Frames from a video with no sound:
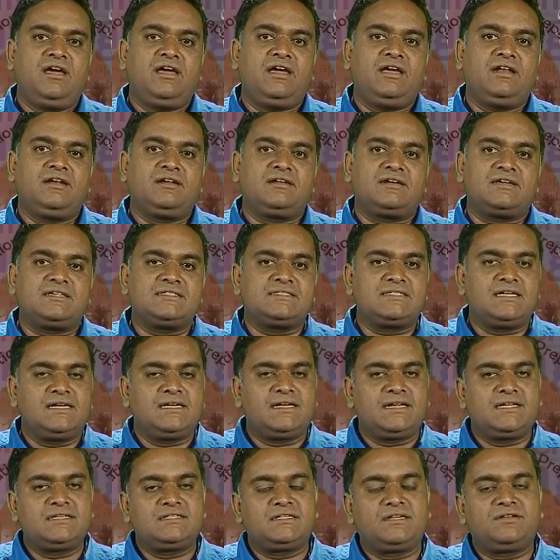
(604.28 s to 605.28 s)
in
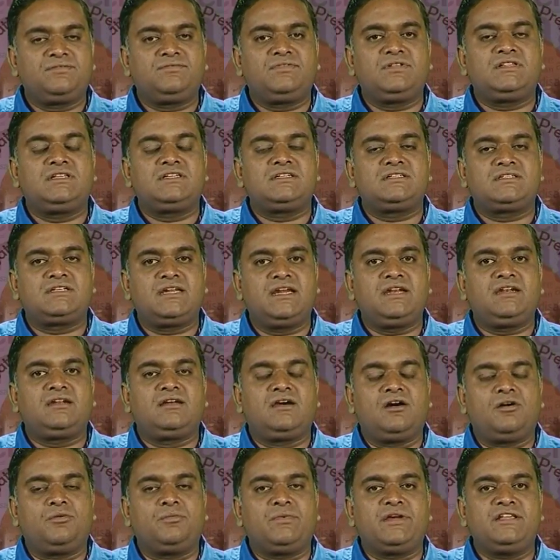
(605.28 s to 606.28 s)
consultation with the state
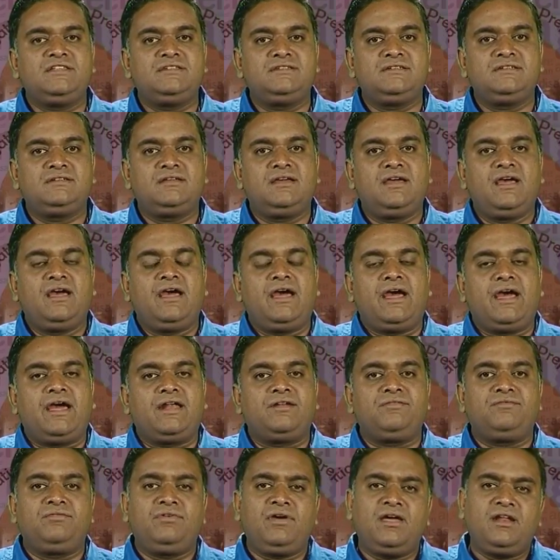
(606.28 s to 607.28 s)
governments
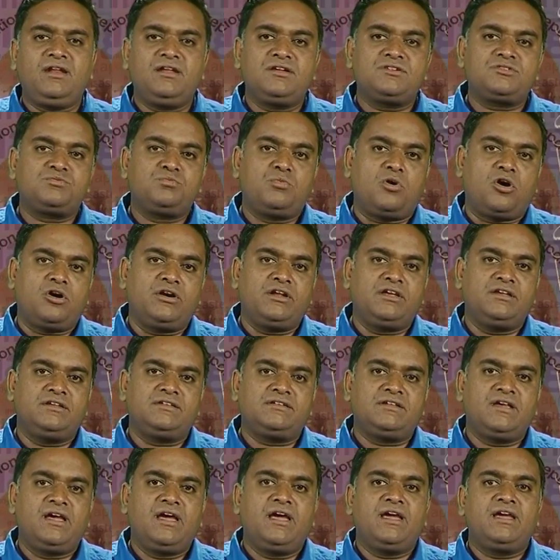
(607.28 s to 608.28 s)
and various
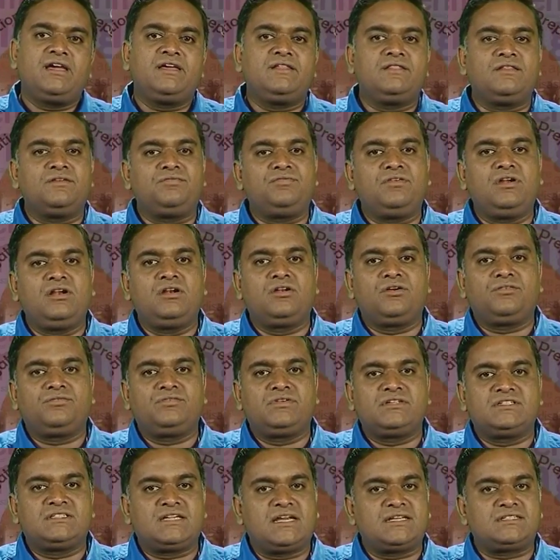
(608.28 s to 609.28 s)
bodies in the field of
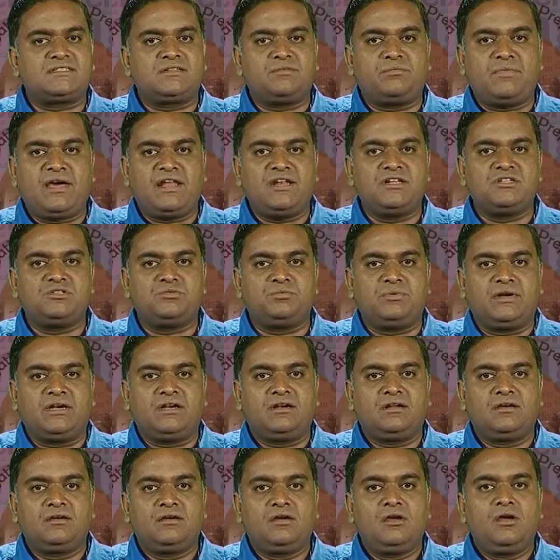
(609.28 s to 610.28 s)
disaster management.
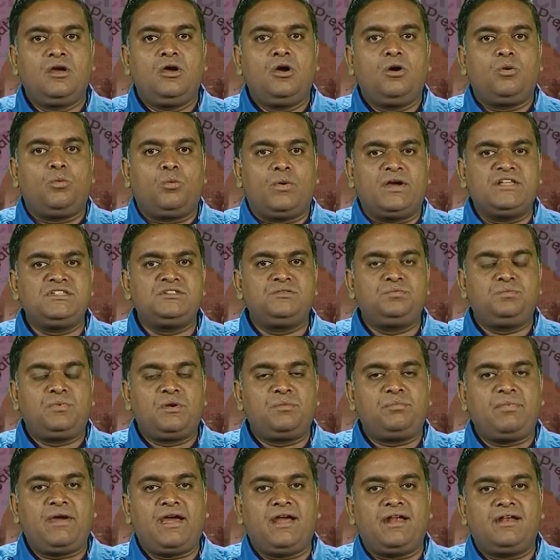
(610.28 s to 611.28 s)
Once
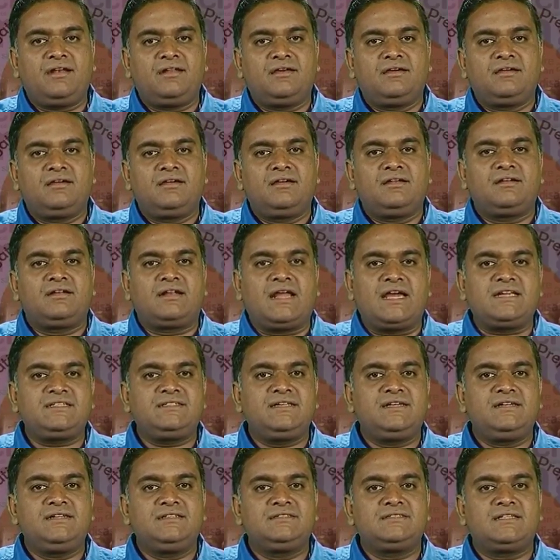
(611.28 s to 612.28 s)
prepared,
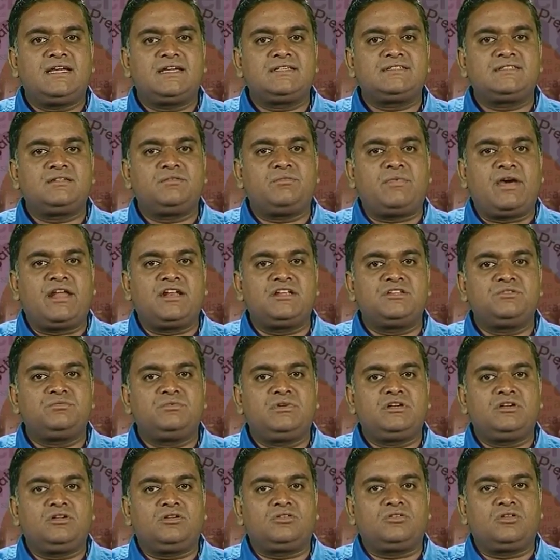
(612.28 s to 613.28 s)
National Disaster
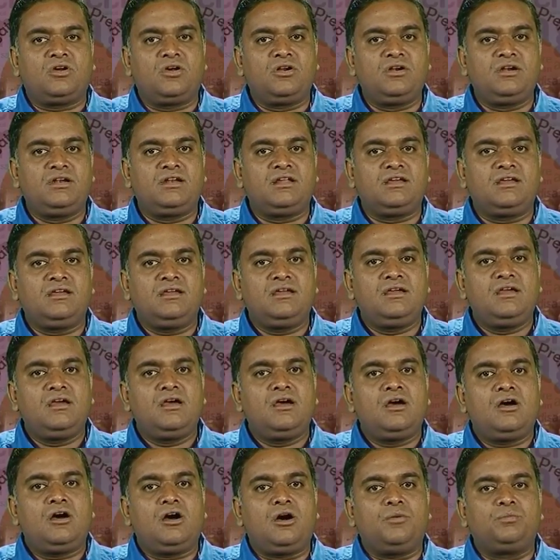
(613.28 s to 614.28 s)
Management Authority
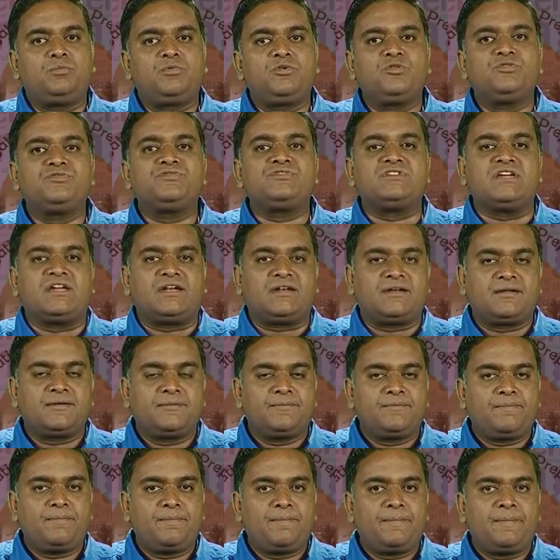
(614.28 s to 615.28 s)
approves it.
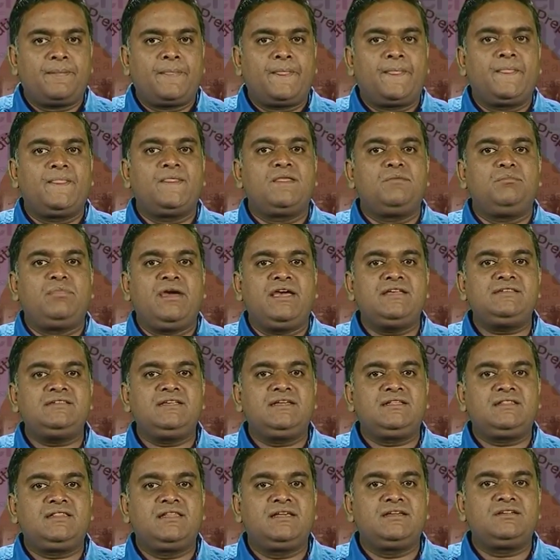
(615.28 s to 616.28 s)
The
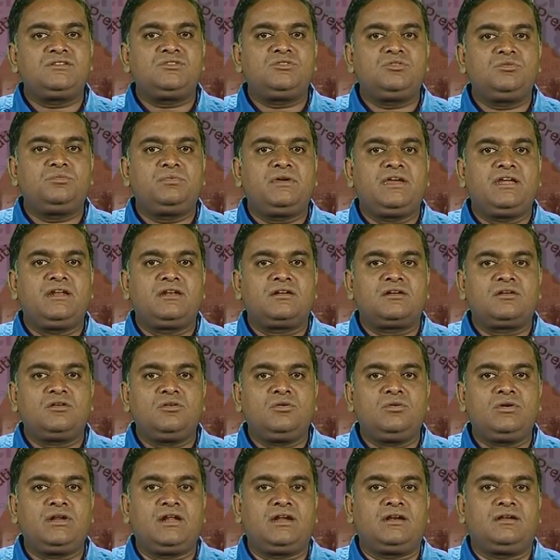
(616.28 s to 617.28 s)
basic things to be
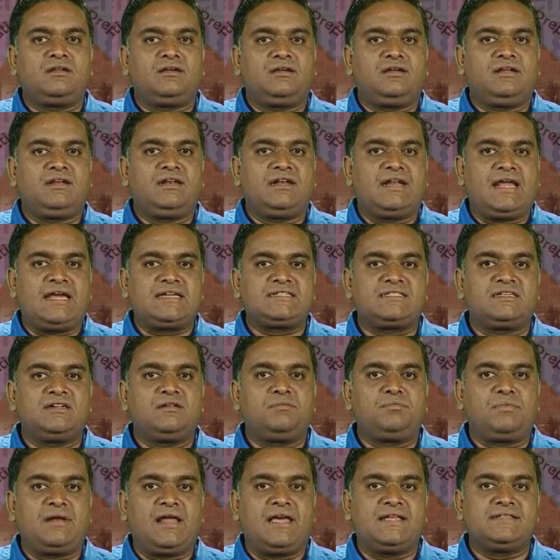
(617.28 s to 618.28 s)
included in national
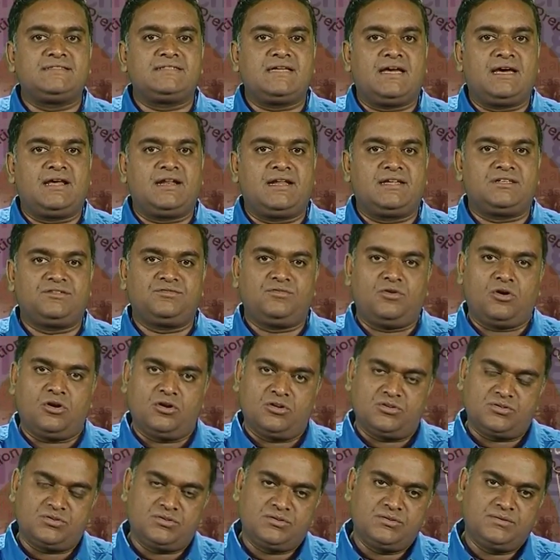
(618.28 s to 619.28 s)
plans are as
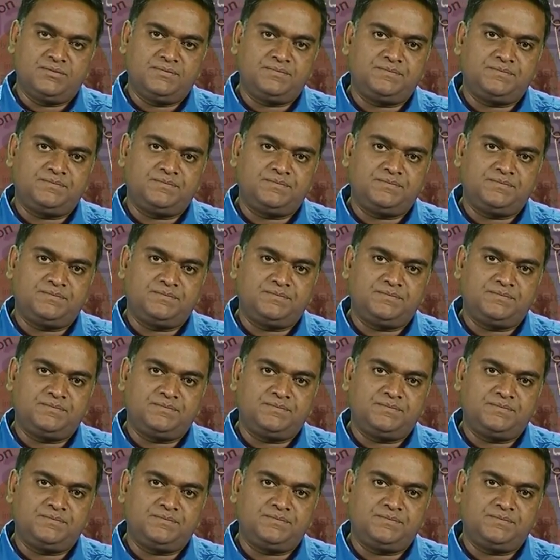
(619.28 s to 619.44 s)
follows.